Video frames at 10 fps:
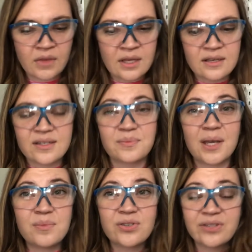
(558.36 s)

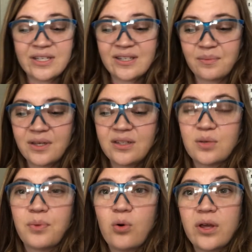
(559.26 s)
Sometimes you'll need something to
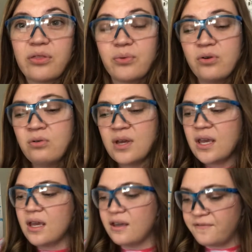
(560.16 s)
poke it through
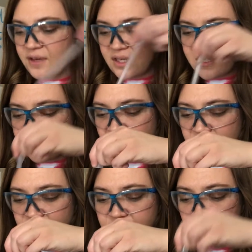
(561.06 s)
if it gets stuck in
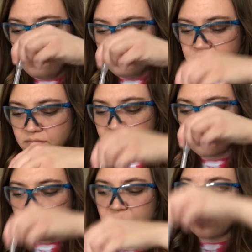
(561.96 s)
the funnel.
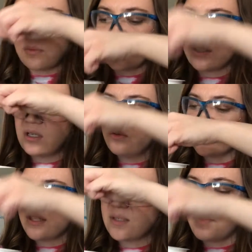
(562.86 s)
So I'm just going to use
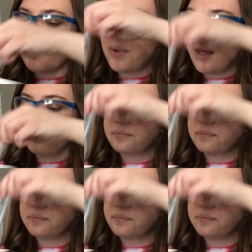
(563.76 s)
this pipette.